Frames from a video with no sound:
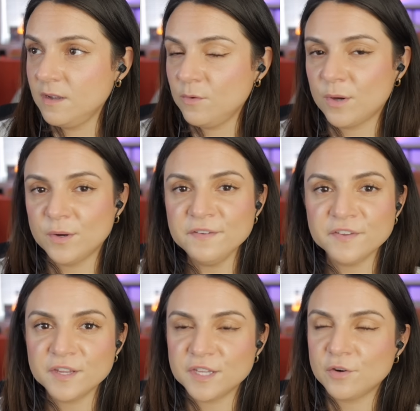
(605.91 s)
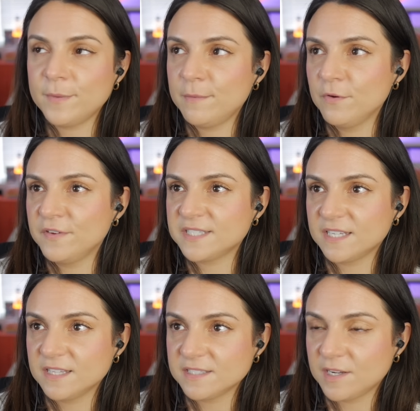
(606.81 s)
Why do I feel like they don't make movies like
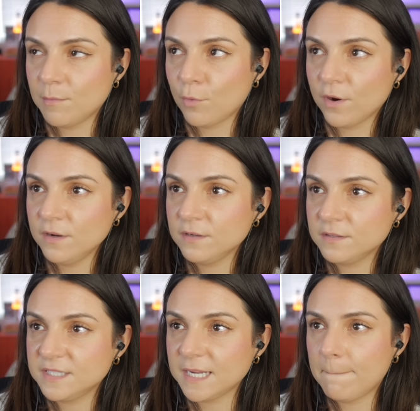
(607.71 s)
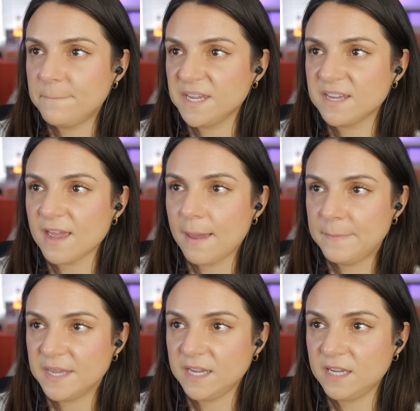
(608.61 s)
this anymore? These like big
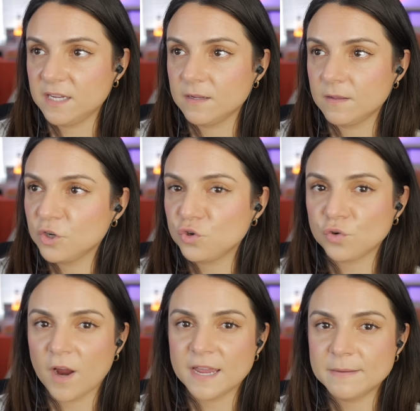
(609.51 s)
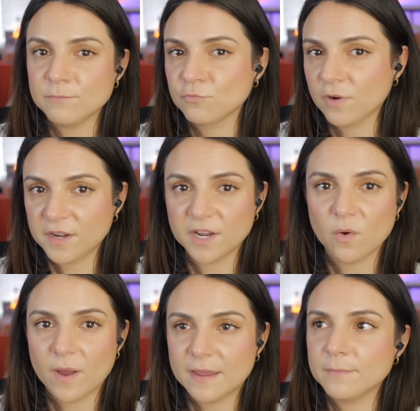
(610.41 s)
epic crime running
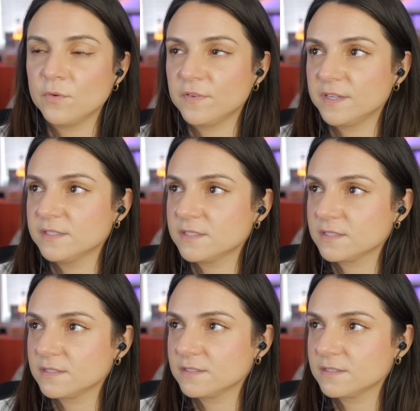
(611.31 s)
away movies.